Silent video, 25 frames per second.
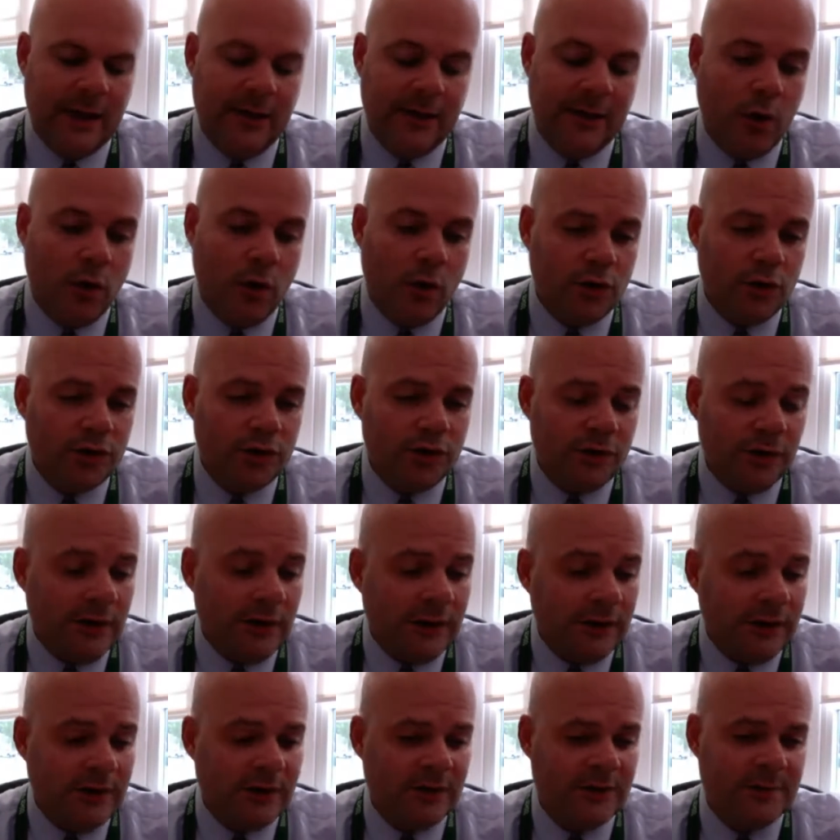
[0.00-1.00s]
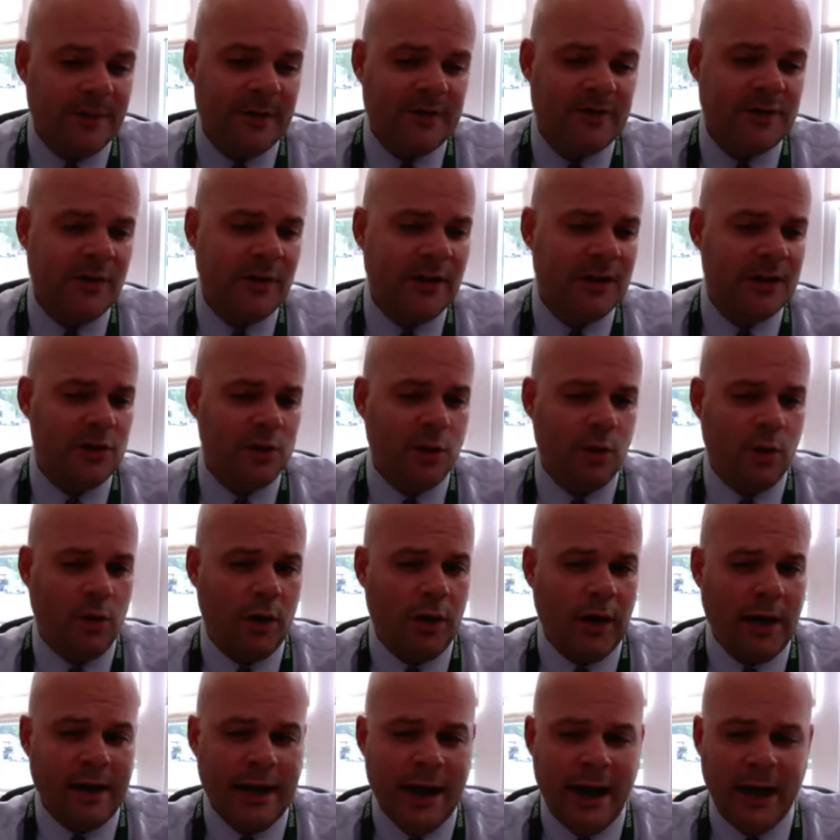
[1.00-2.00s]
Those dismissal lists
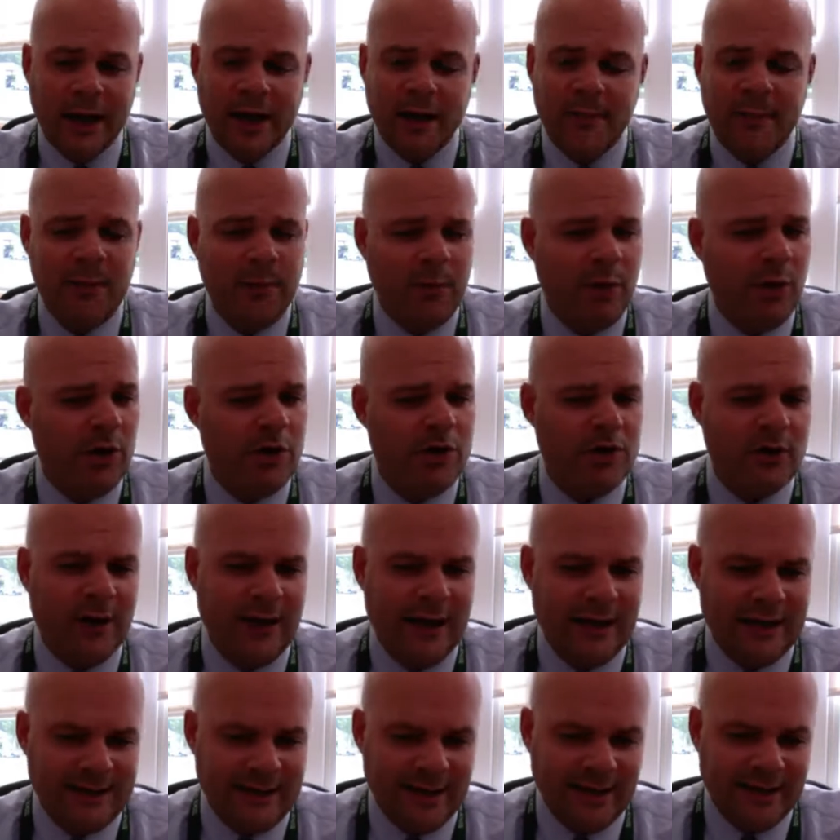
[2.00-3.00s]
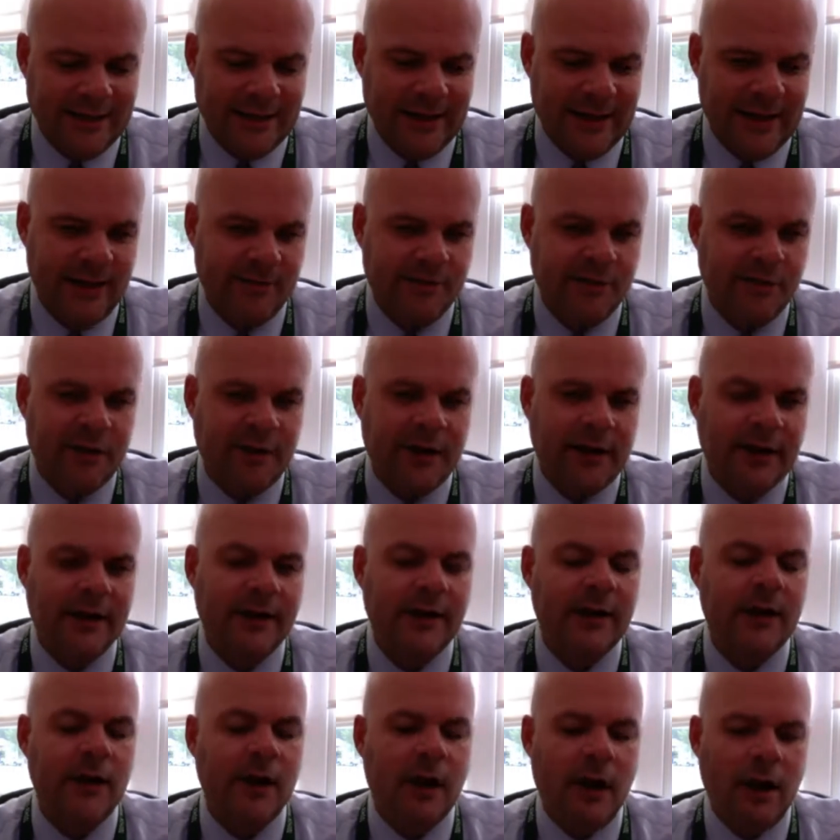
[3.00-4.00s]
are not going to be personalized like that every day.